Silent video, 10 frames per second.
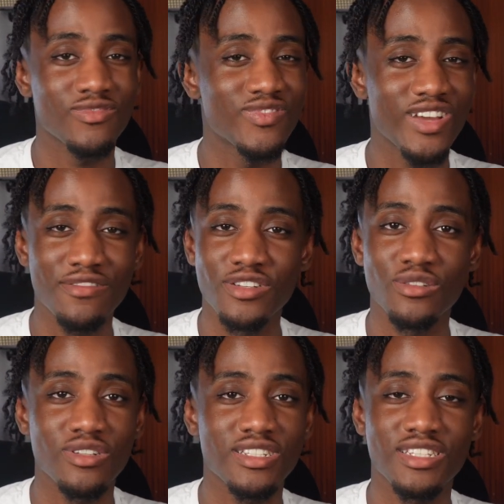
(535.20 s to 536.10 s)
very
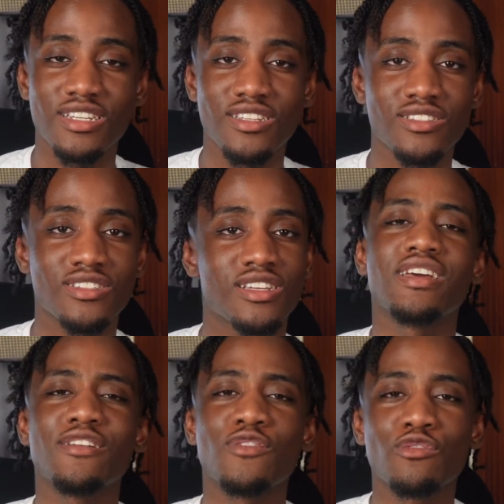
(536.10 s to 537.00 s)
good as it is.
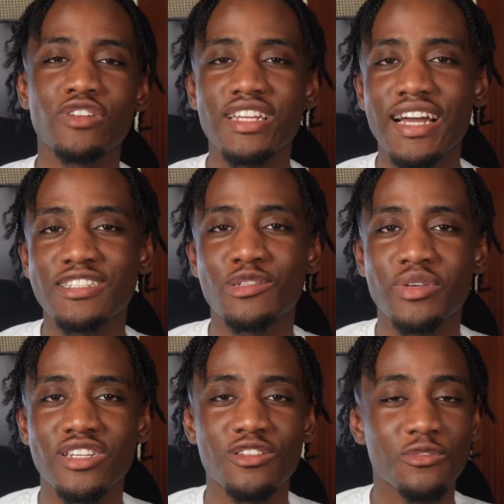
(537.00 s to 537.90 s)
And if I really had to
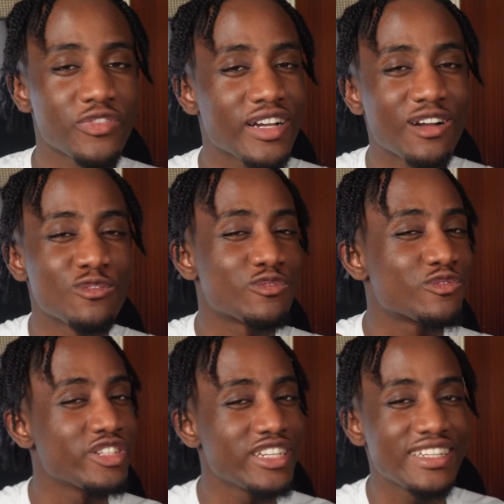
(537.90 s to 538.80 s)
pick something I
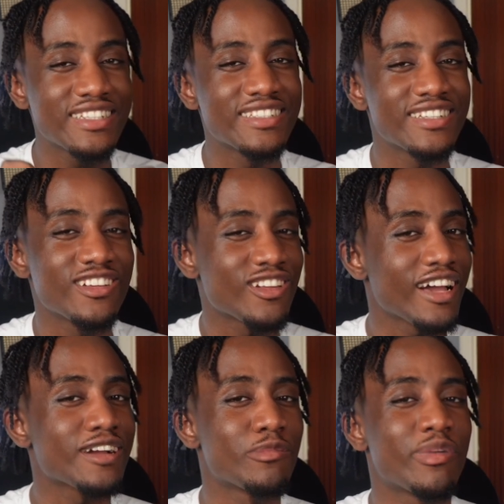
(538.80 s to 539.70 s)
really didn't
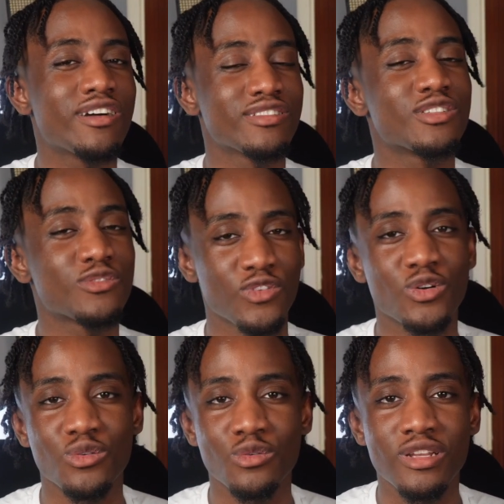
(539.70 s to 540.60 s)
like about this
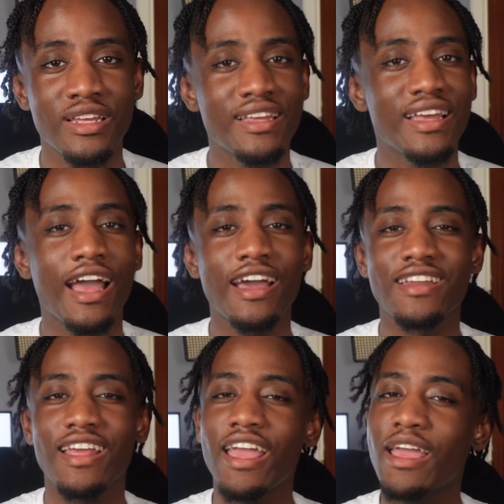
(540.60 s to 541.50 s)
phone,
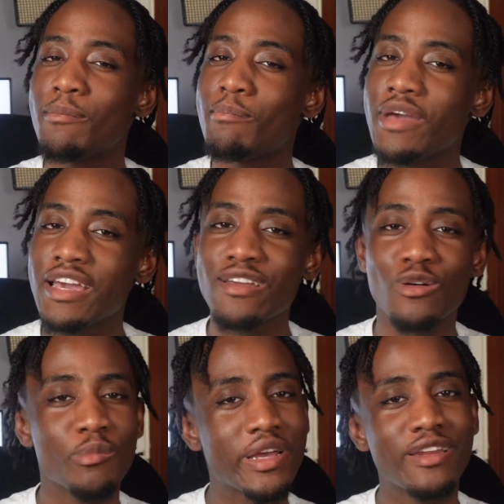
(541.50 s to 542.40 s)
and it may
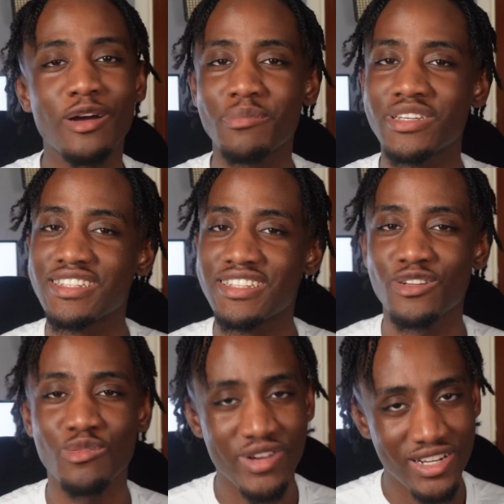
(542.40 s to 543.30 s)
or may not
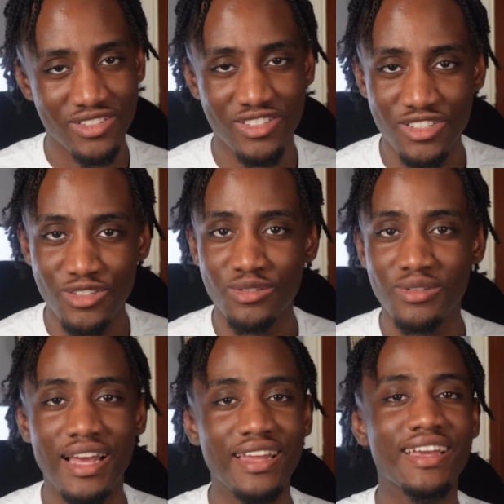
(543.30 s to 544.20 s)
deal breaker to you,
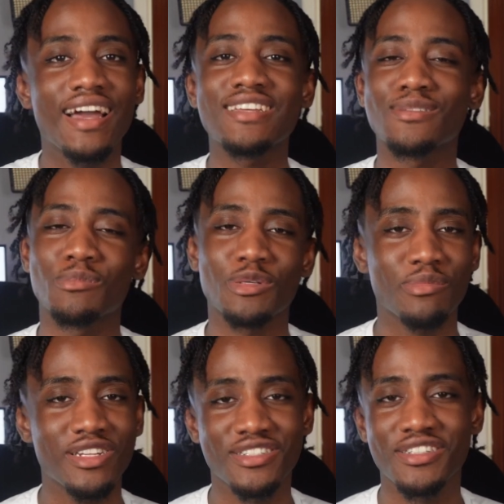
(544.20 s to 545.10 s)
and it hasn't been
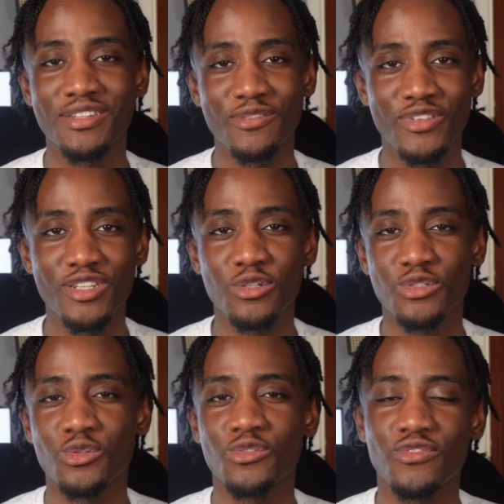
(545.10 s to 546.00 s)
mentioned in the video
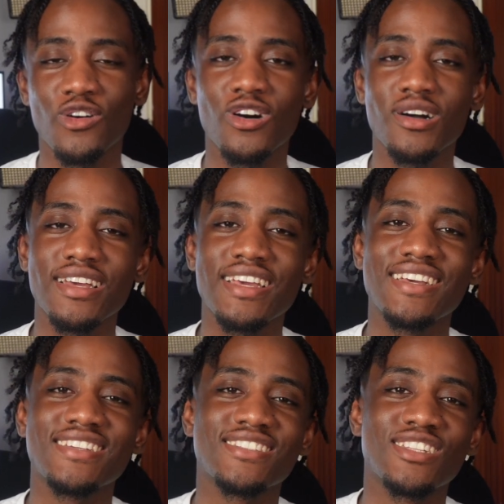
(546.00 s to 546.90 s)
so far, it
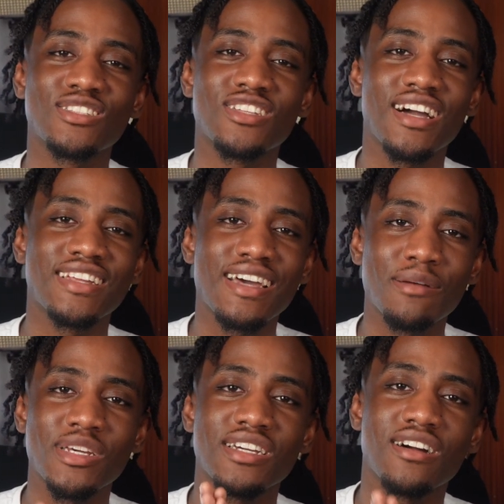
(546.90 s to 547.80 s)
is the
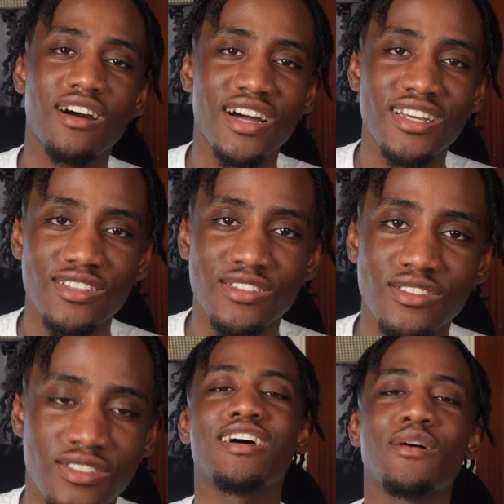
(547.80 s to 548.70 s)
Dynamic
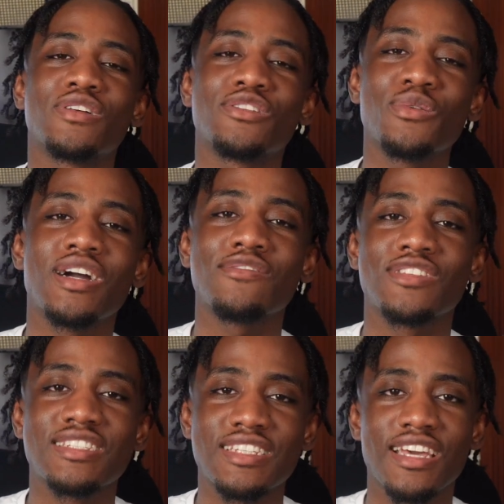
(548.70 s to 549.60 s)
Island. Now I do have
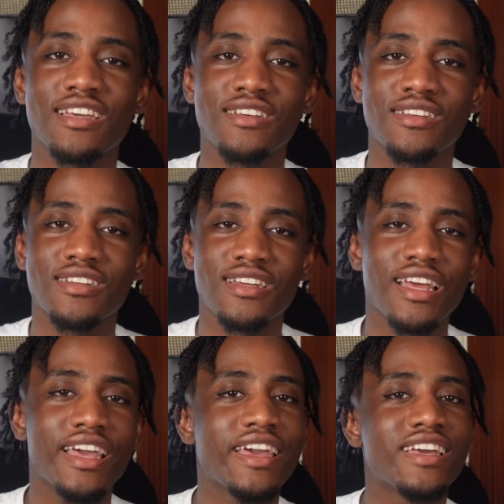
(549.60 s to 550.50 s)
to say,
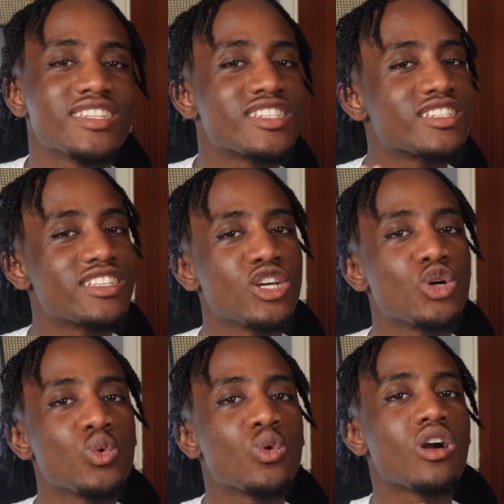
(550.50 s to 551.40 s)
it is
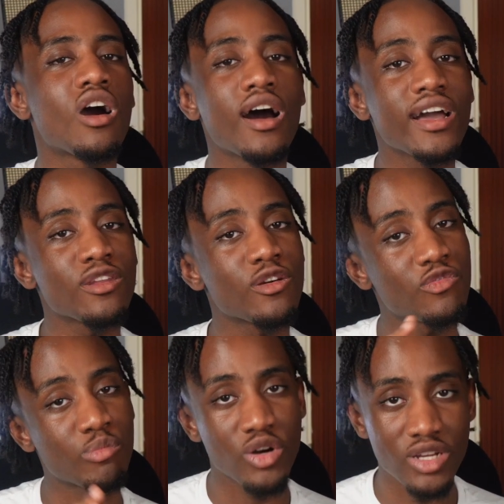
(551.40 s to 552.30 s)
still kind
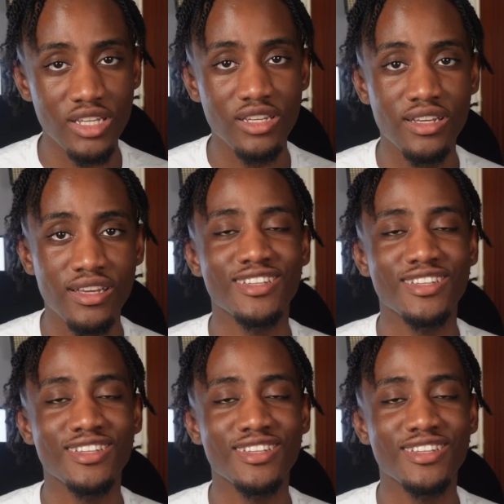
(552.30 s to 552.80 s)
of buggy.